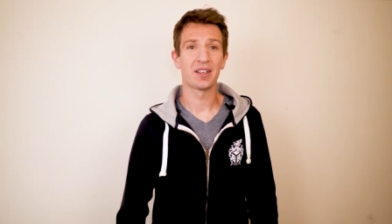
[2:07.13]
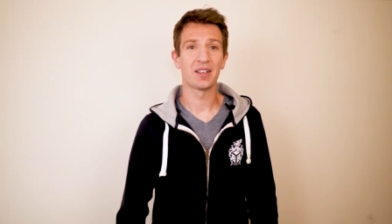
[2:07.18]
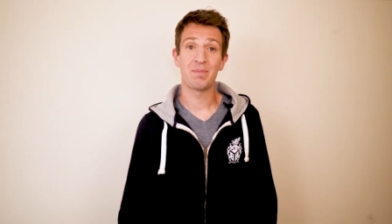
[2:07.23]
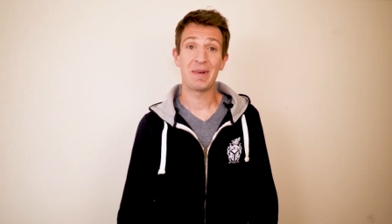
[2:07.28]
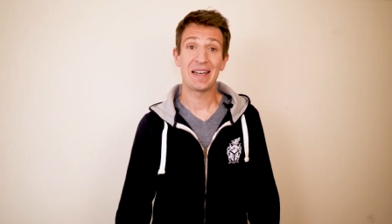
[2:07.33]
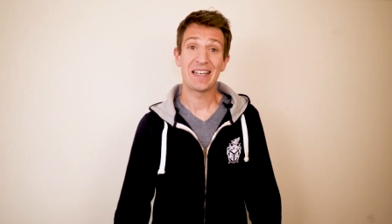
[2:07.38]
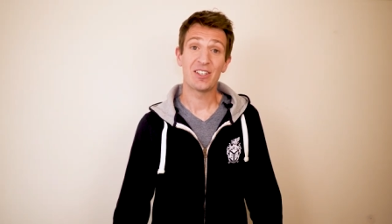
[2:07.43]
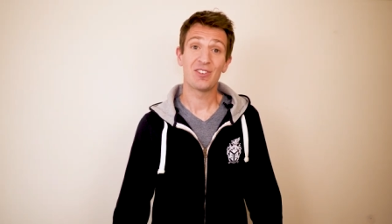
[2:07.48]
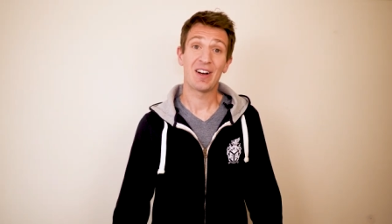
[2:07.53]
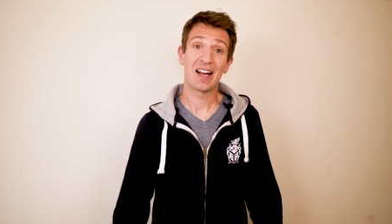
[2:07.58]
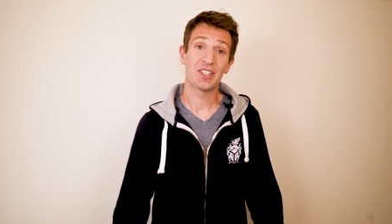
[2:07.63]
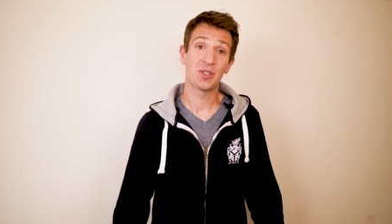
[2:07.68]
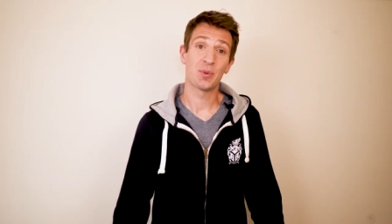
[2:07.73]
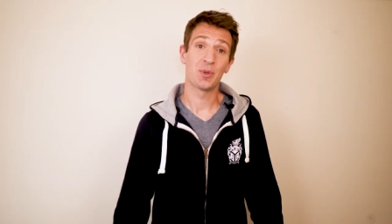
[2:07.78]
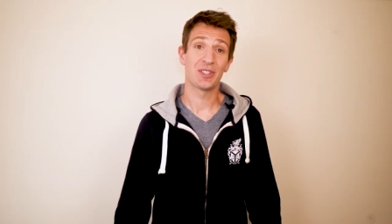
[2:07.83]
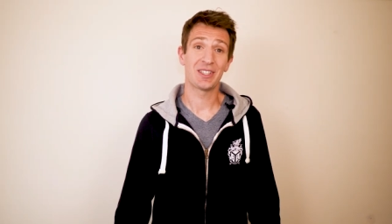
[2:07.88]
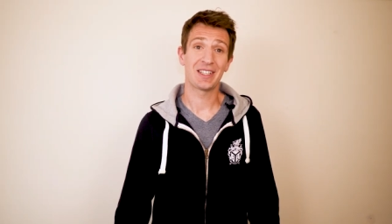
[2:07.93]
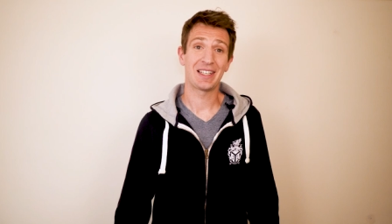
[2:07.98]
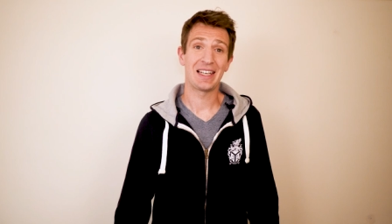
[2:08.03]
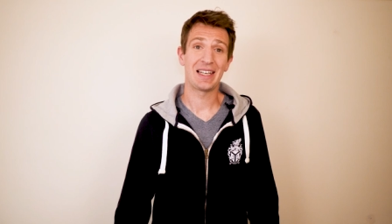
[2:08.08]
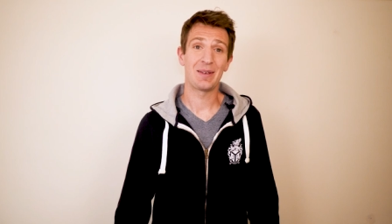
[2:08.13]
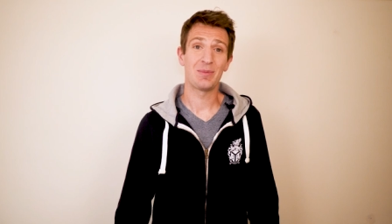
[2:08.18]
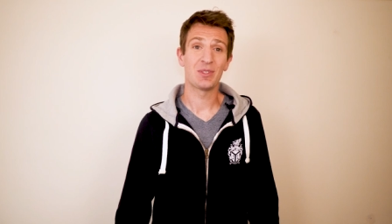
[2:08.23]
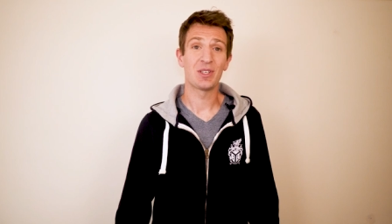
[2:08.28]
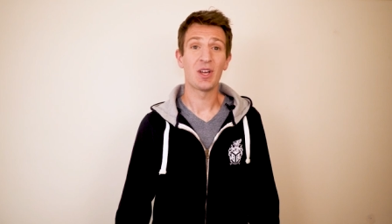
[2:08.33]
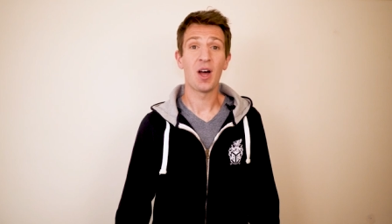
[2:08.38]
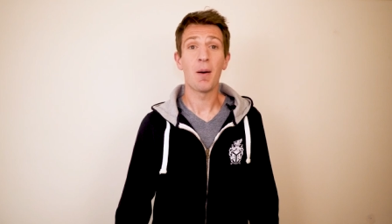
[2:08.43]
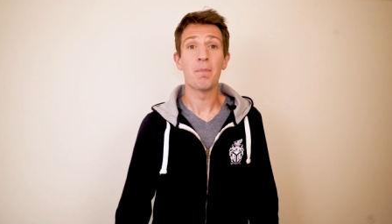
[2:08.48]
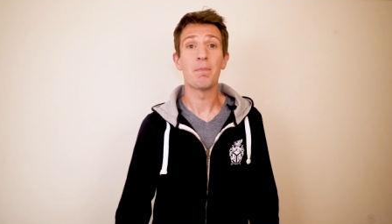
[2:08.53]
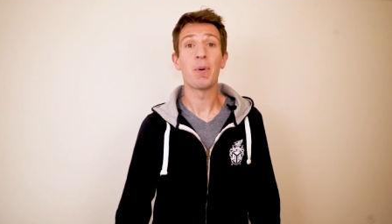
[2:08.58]
Many graduate schemes
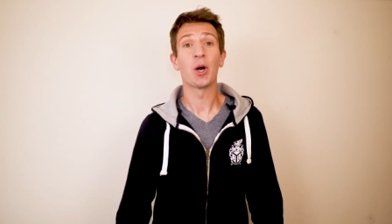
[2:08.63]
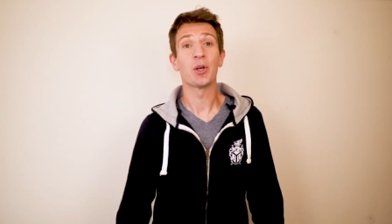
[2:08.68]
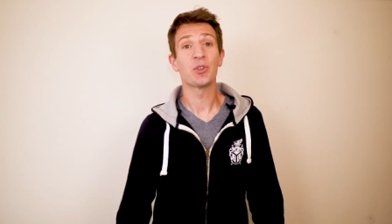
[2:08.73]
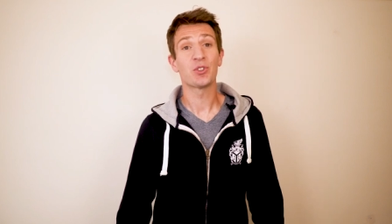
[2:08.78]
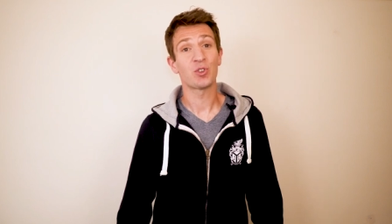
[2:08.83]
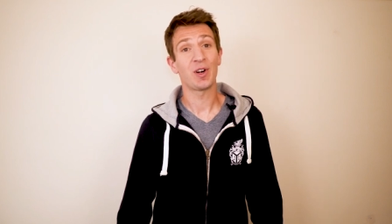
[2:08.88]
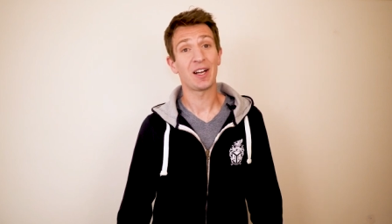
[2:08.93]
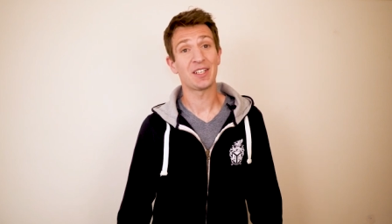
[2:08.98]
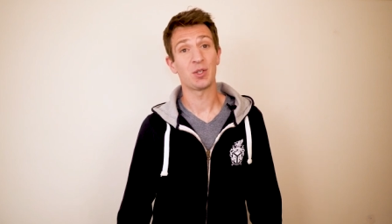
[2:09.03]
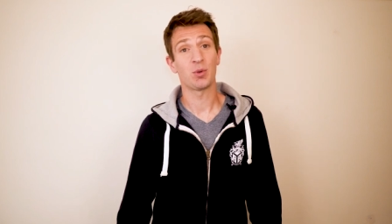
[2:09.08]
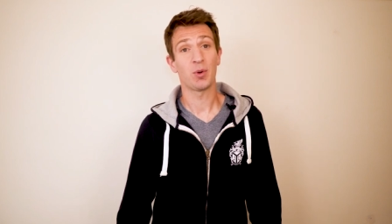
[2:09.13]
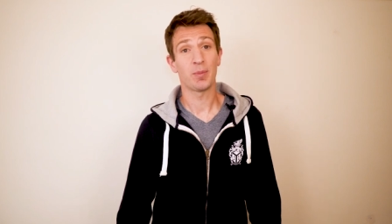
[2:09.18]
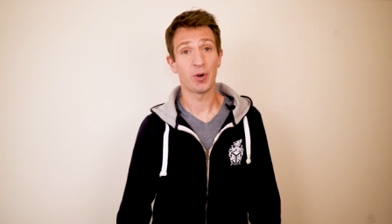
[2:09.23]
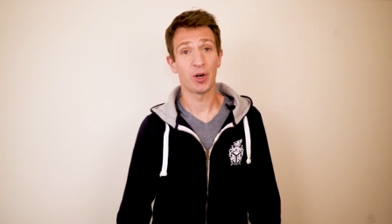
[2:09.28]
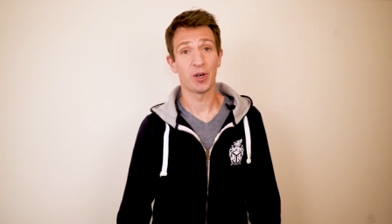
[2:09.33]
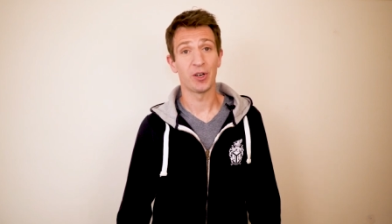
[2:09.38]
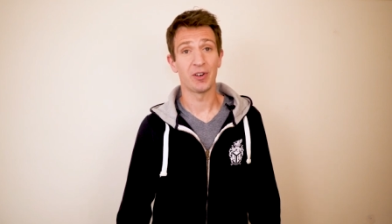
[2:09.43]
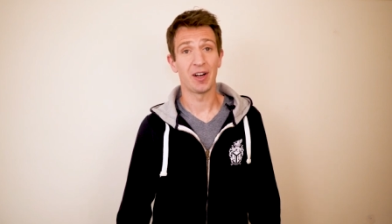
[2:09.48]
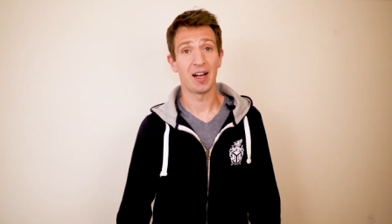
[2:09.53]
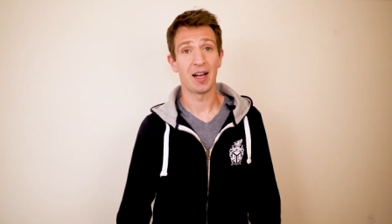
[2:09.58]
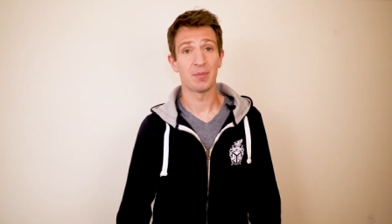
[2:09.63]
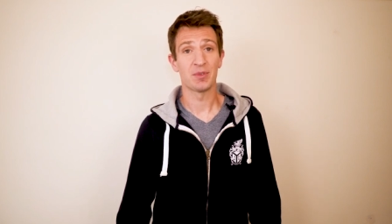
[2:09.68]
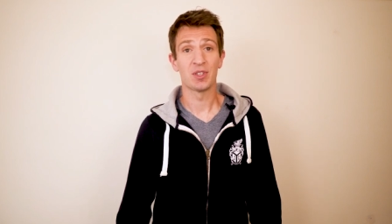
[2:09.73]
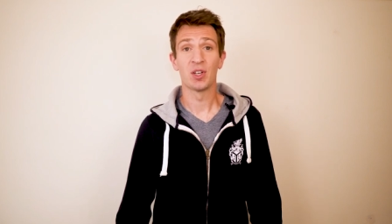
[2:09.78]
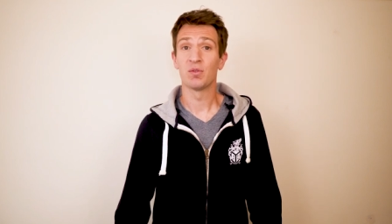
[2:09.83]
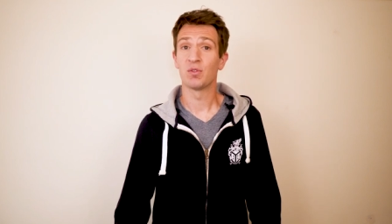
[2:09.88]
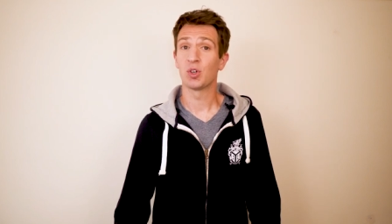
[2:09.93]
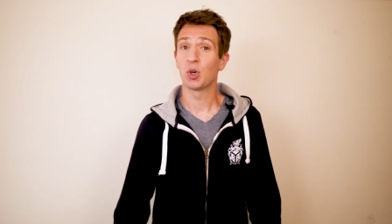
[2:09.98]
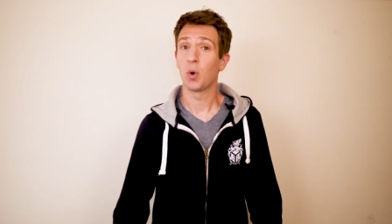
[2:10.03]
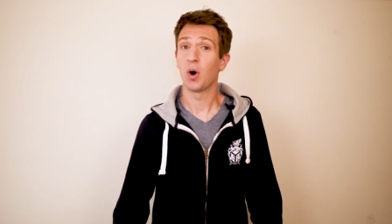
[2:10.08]
and postgraduate programmes
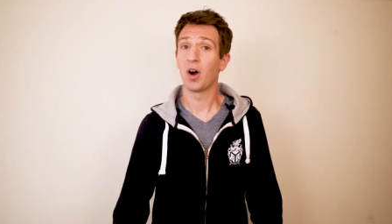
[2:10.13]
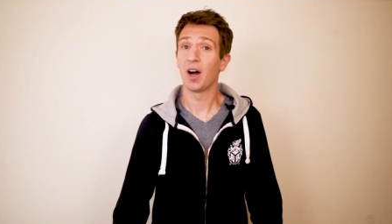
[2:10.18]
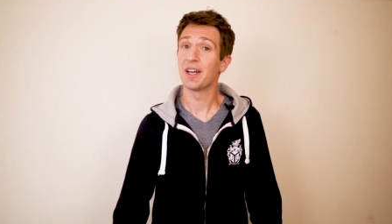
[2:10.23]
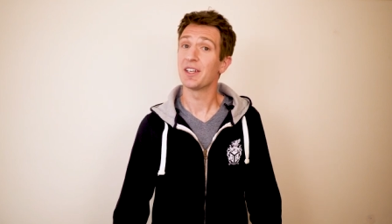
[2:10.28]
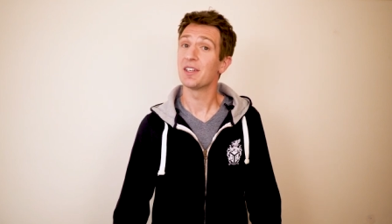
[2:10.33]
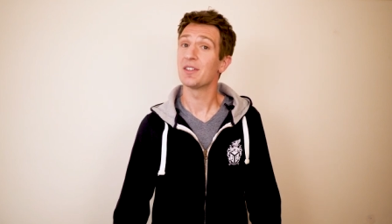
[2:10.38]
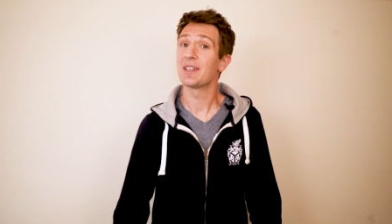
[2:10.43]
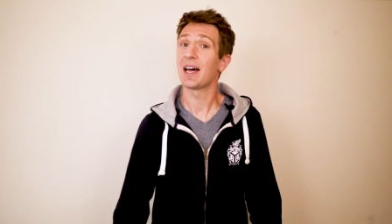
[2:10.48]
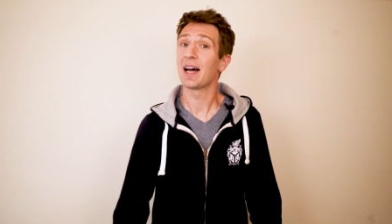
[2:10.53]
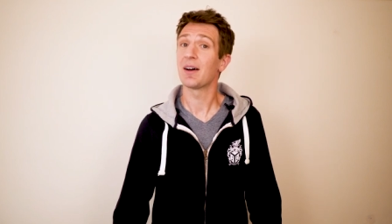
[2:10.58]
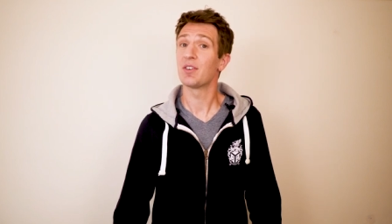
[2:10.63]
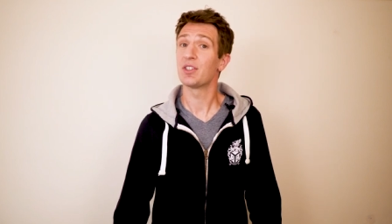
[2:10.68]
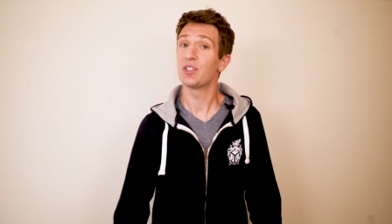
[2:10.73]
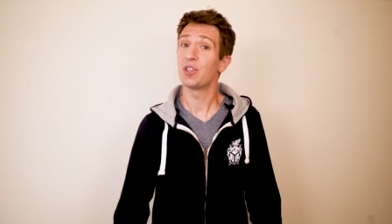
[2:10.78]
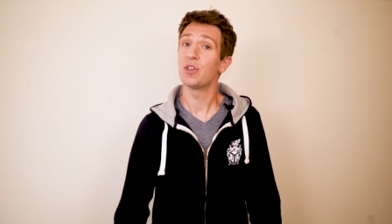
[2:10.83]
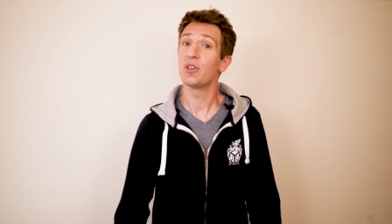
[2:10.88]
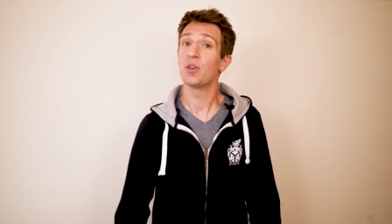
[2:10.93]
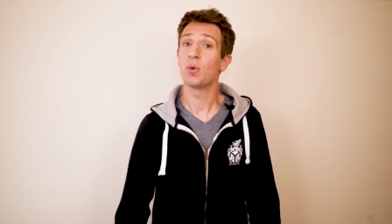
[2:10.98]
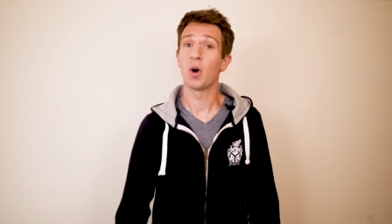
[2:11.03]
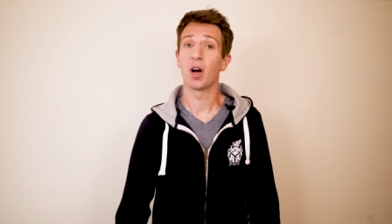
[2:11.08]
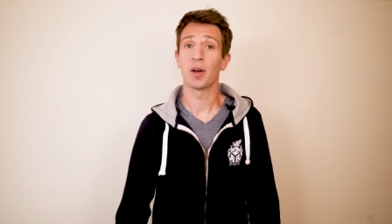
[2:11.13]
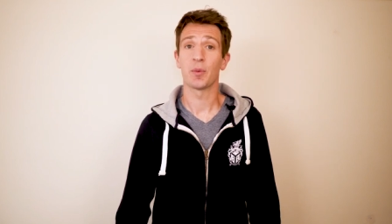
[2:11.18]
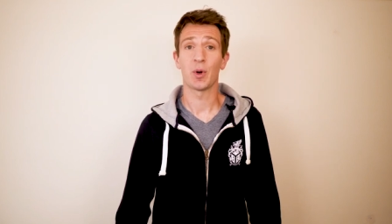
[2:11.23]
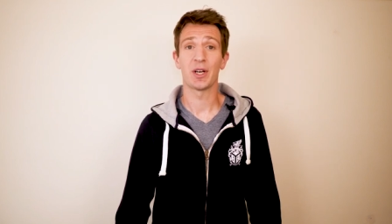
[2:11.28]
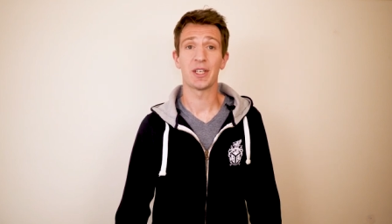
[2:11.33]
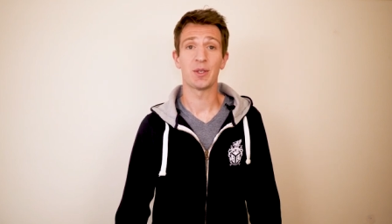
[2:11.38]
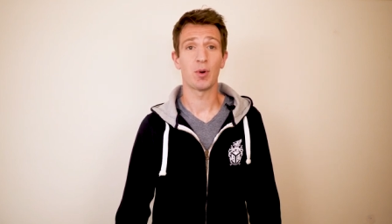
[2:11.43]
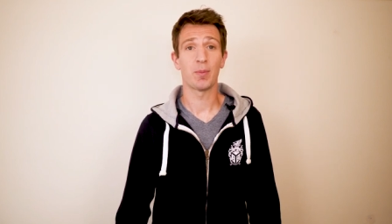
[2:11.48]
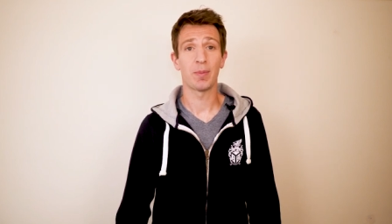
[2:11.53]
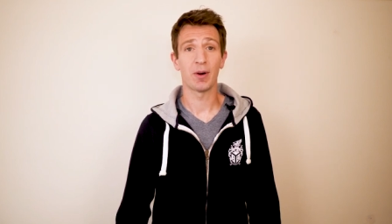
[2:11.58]
require you to have a 2-1
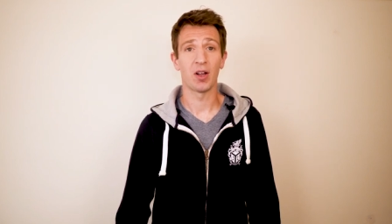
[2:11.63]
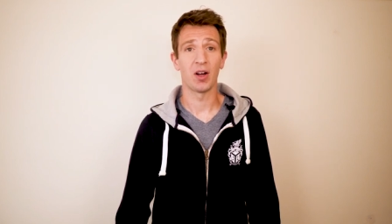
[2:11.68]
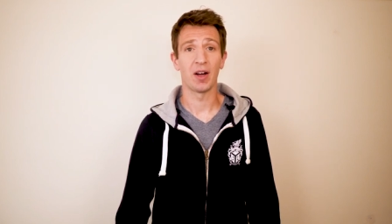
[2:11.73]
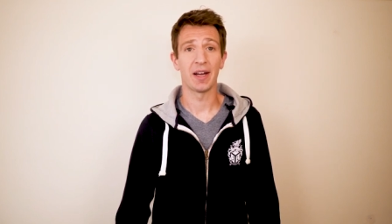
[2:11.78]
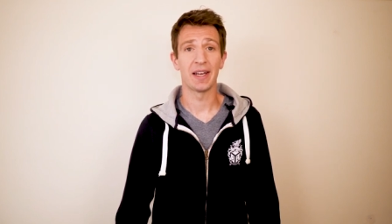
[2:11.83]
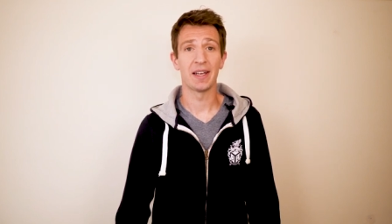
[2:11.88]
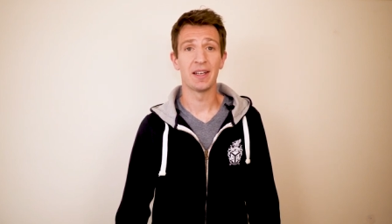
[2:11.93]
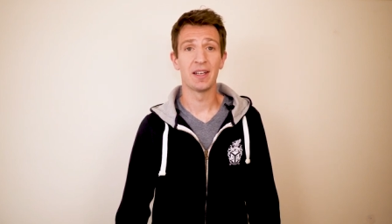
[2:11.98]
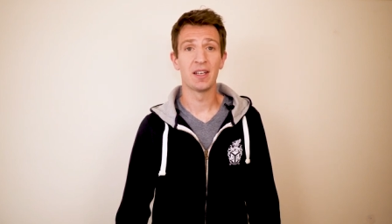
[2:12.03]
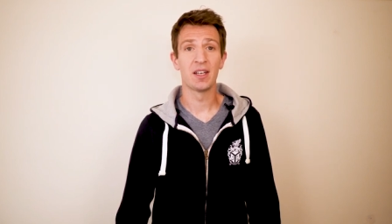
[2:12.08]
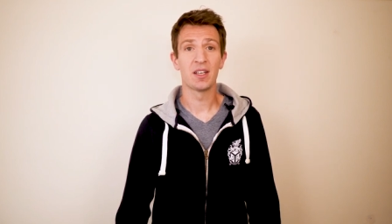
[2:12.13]
when you apply,